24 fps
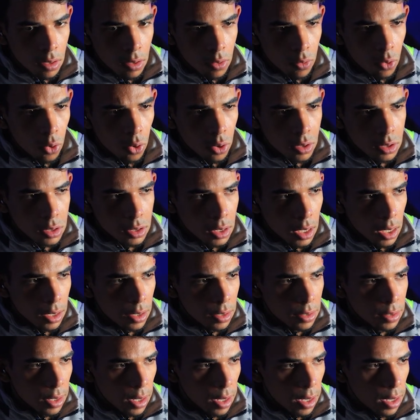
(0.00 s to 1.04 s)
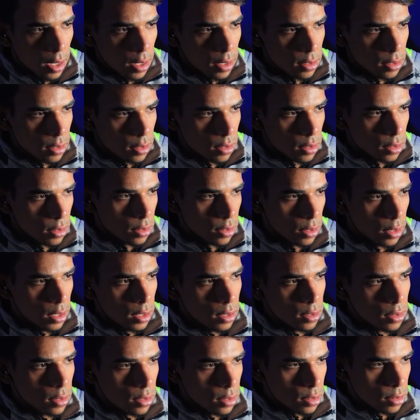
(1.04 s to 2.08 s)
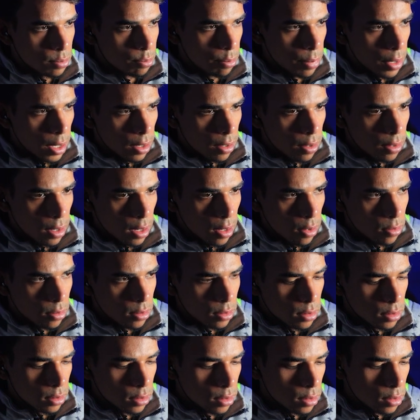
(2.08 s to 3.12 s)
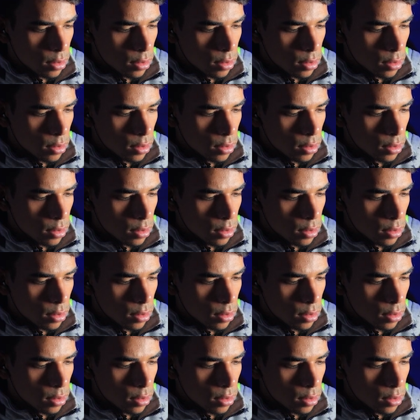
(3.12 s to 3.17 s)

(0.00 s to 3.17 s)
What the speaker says: go inside it and delete this background,